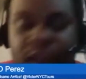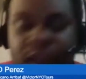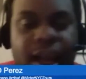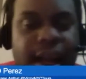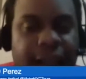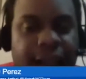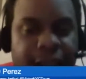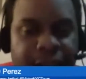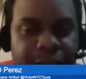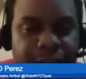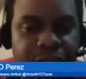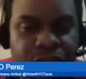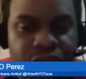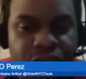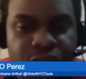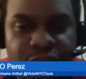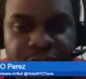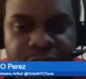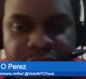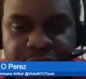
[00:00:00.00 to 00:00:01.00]
And again, make sure
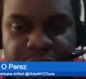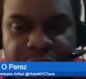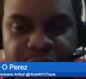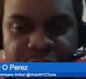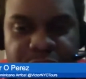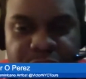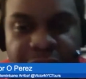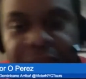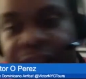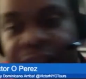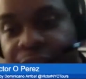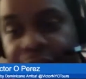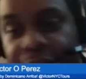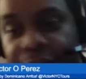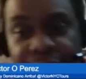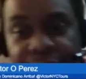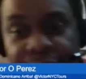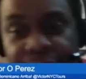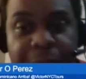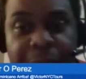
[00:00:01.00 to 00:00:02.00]
to leave us a voicemail.
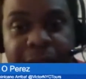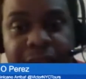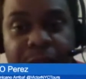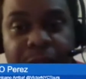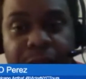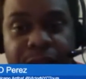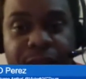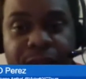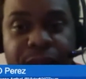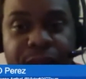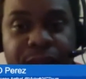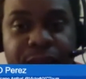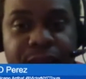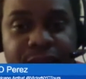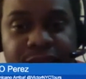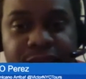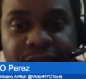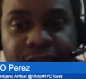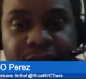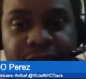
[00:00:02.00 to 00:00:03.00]
Keep in mind that we do
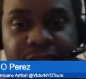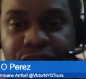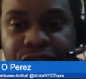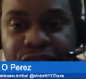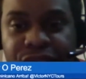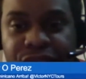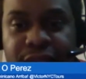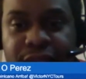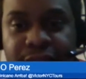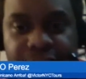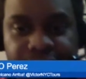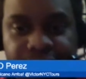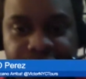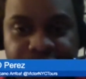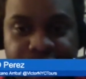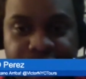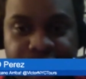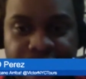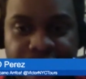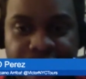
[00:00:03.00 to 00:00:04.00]
this live streams
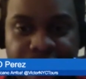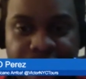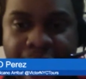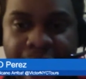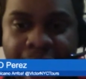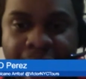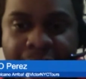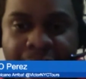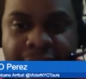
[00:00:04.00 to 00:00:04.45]
at